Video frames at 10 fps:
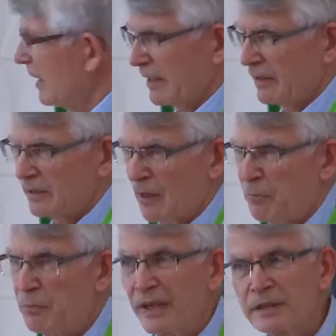and
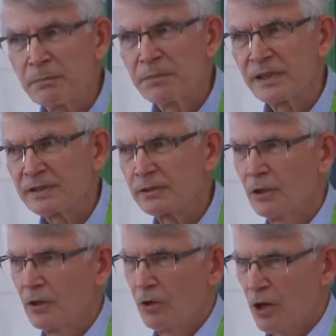some principles,
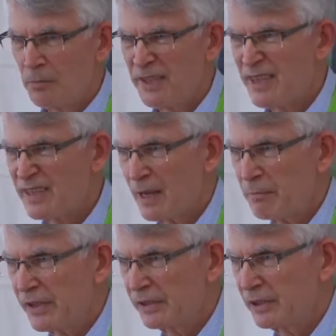urban design
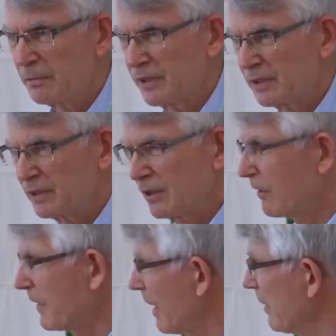principles
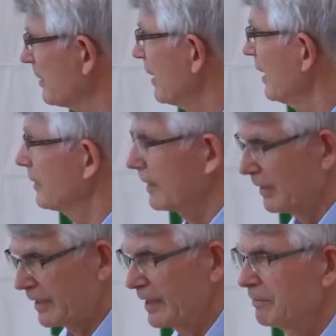on the other side. Okay,